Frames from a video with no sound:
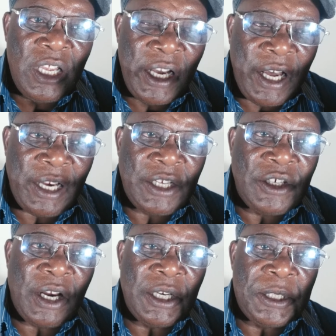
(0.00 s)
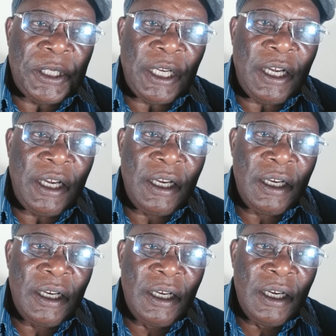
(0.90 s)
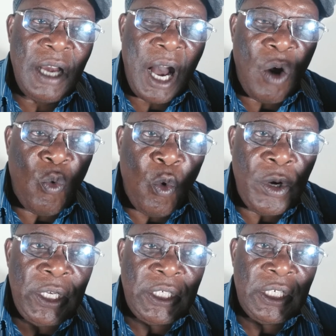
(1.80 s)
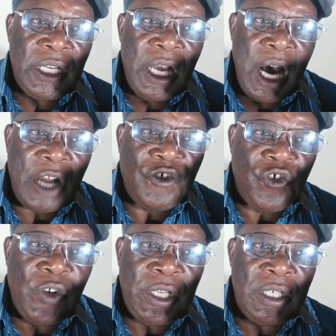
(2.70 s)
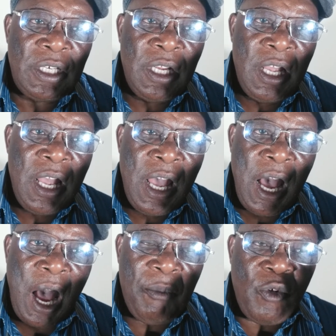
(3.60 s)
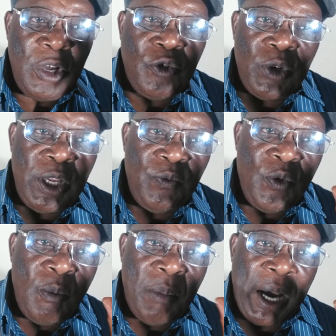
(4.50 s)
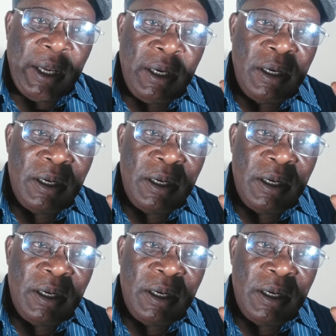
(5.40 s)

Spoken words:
characteristic, a quality, a trait. I'm going to give you mine,